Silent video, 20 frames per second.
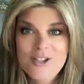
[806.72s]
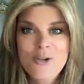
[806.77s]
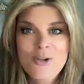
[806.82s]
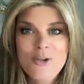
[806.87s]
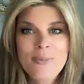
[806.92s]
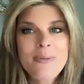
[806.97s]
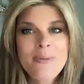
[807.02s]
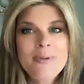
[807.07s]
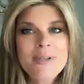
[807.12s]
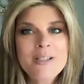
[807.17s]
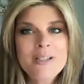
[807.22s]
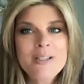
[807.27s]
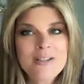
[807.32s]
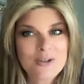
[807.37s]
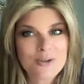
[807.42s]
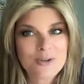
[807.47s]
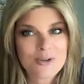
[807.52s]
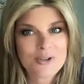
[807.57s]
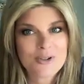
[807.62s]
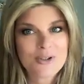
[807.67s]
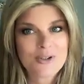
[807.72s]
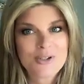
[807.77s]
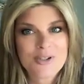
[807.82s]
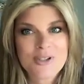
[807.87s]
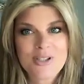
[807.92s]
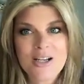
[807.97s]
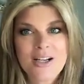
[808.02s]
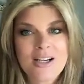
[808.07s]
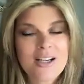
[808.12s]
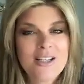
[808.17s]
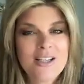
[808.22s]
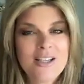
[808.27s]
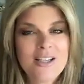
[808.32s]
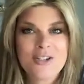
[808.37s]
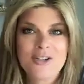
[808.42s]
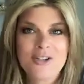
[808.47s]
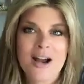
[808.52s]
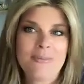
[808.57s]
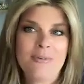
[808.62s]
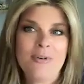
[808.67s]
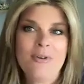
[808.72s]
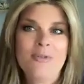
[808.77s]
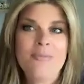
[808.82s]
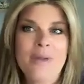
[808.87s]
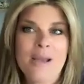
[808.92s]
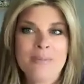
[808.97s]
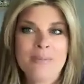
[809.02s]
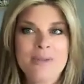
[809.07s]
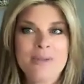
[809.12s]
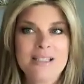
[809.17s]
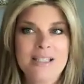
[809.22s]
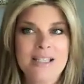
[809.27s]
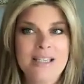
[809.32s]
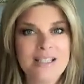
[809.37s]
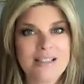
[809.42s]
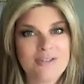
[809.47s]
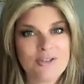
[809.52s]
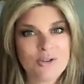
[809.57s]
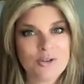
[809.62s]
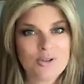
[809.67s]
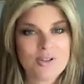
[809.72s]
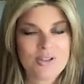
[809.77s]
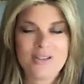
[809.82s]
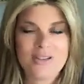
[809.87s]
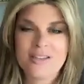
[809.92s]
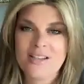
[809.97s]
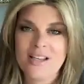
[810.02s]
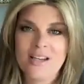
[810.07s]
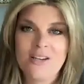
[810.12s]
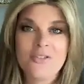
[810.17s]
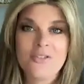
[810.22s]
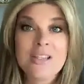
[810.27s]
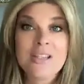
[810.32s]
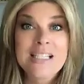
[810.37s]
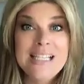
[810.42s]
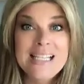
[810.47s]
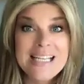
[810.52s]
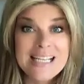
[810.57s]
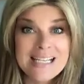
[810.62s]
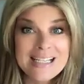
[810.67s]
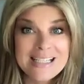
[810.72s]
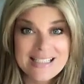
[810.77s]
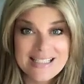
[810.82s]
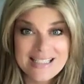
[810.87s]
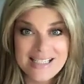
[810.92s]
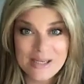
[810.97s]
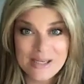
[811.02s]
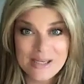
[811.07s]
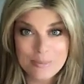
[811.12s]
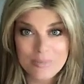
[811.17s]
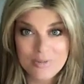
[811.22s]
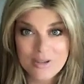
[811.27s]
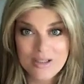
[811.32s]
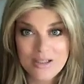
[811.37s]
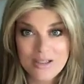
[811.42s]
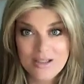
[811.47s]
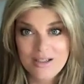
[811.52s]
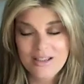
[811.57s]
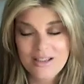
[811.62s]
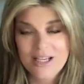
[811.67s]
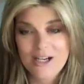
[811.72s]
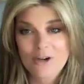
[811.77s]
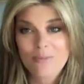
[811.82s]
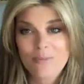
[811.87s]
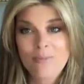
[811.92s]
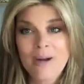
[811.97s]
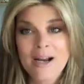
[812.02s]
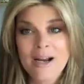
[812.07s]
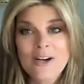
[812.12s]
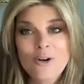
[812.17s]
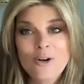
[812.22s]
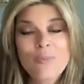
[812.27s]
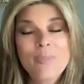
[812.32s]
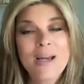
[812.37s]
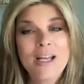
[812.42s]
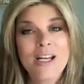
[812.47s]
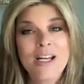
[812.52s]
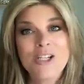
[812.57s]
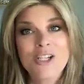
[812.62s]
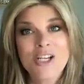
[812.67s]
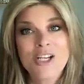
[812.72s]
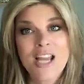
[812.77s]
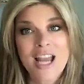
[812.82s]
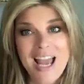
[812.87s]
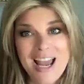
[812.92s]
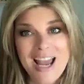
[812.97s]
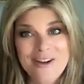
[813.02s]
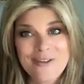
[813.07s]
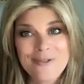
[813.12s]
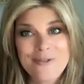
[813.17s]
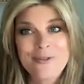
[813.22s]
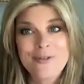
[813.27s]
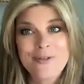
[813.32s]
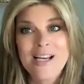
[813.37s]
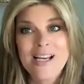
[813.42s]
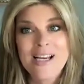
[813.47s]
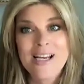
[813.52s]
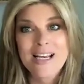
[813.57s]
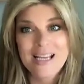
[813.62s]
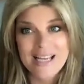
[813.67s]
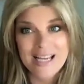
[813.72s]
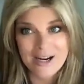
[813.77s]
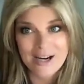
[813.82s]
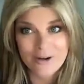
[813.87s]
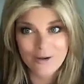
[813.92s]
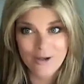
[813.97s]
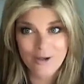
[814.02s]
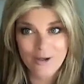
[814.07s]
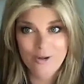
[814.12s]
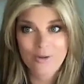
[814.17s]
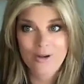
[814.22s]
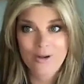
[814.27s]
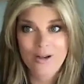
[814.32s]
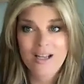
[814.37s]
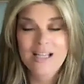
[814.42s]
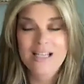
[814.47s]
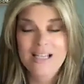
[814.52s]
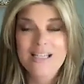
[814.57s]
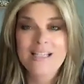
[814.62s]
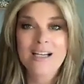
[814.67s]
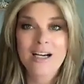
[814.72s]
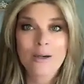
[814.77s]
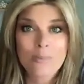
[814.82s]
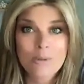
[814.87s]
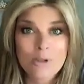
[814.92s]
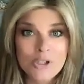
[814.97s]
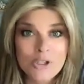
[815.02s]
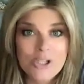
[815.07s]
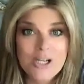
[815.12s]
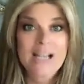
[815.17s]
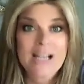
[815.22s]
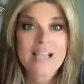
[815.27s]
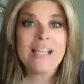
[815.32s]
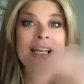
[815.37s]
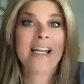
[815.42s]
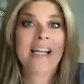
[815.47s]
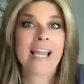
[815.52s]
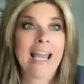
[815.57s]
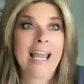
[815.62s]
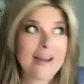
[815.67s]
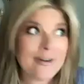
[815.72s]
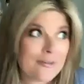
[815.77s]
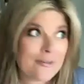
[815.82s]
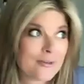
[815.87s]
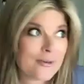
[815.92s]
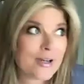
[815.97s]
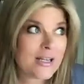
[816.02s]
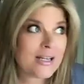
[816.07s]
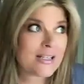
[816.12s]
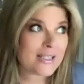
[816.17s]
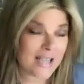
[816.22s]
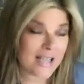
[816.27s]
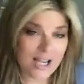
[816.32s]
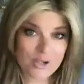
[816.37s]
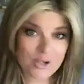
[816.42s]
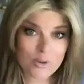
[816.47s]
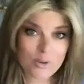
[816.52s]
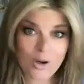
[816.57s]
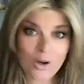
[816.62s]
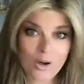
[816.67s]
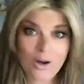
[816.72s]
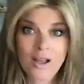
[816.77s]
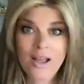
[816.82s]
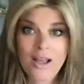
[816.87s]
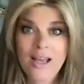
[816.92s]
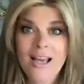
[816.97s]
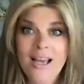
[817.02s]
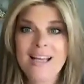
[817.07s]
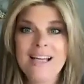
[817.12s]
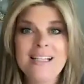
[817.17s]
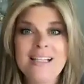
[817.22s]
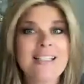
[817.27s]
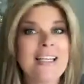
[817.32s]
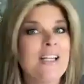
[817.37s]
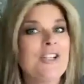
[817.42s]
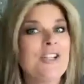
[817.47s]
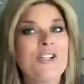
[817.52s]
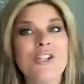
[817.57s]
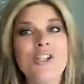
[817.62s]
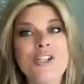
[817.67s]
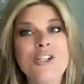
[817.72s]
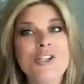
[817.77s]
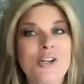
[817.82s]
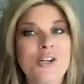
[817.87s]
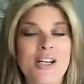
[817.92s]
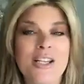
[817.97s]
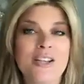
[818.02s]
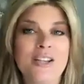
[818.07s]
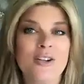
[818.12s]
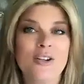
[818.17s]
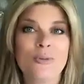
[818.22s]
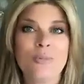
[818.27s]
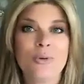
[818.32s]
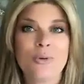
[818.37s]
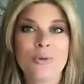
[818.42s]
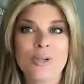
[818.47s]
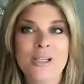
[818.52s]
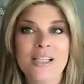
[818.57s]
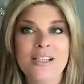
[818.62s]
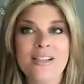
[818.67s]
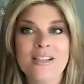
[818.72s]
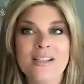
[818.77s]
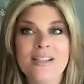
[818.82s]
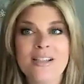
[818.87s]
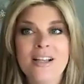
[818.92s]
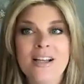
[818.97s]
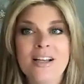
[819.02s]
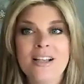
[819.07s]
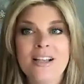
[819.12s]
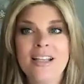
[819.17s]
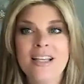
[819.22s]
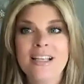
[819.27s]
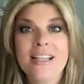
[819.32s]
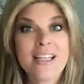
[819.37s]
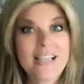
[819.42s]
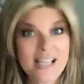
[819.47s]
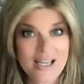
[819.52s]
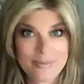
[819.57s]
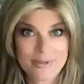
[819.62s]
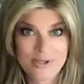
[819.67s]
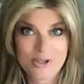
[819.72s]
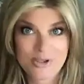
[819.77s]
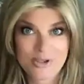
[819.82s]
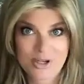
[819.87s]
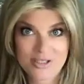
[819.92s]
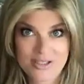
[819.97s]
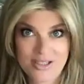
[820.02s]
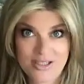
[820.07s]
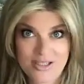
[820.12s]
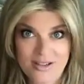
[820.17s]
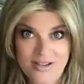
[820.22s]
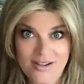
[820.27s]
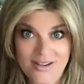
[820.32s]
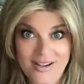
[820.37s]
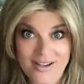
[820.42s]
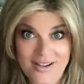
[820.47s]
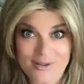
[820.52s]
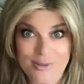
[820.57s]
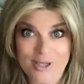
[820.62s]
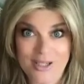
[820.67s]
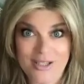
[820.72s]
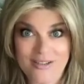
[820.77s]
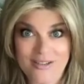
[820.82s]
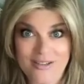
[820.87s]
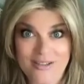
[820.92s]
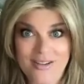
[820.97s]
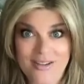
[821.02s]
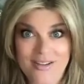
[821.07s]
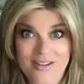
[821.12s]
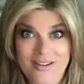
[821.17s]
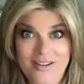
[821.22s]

Too many business owners are stuck in the trap of babysitting adults instead of leading a team. They're micromanaging every care note, double checking every schedule, and essentially treating their employees like they can't be trusted. And guess what?